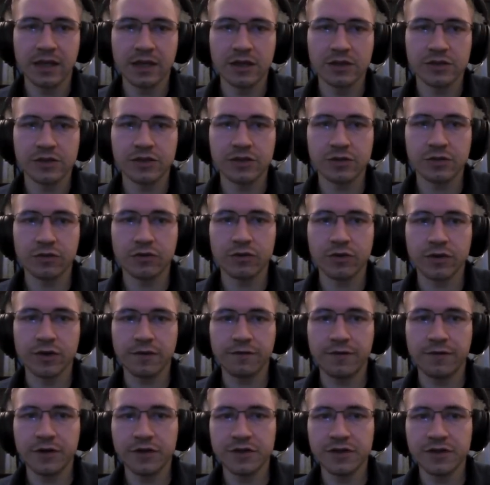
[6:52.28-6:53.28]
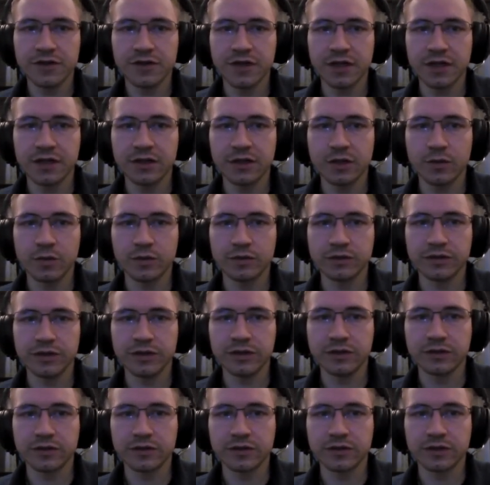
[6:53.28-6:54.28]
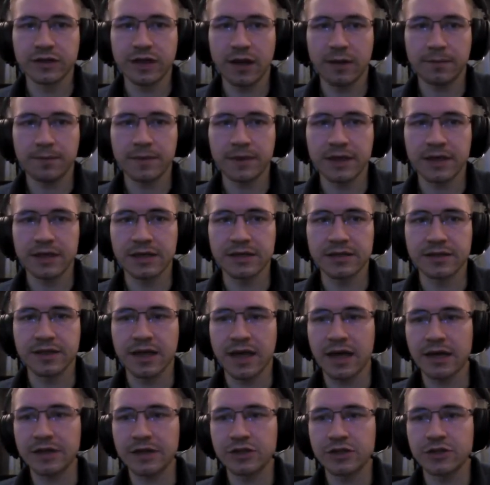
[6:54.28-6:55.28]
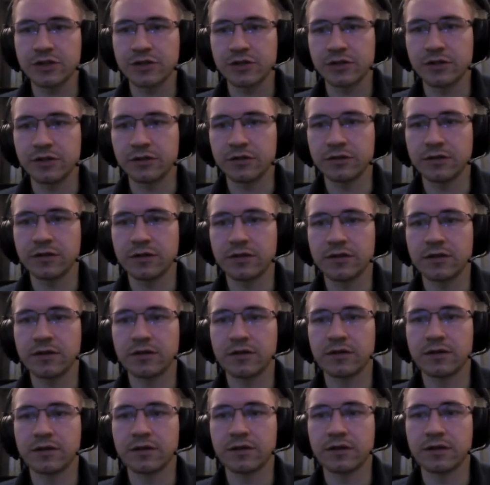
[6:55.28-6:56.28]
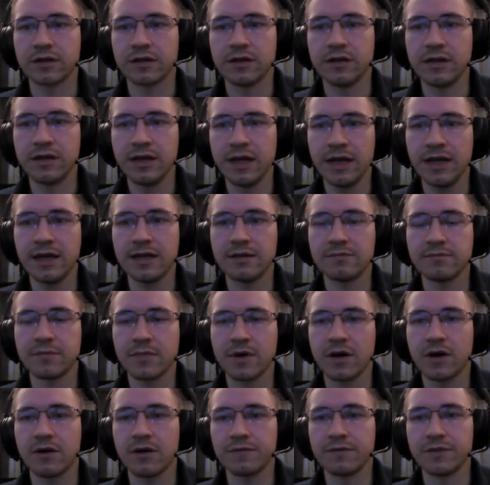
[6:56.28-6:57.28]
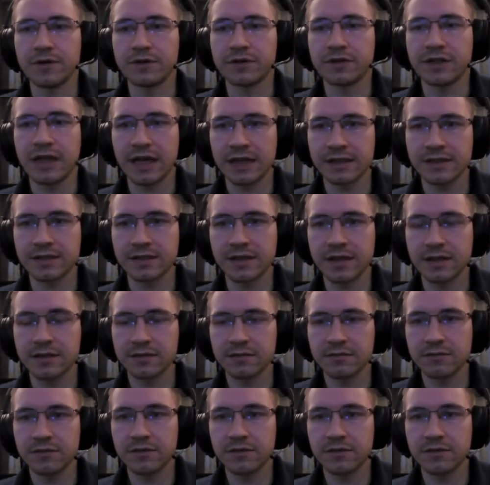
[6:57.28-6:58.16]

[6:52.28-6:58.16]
So the first thing you will need to set up is the actual name of your testnet.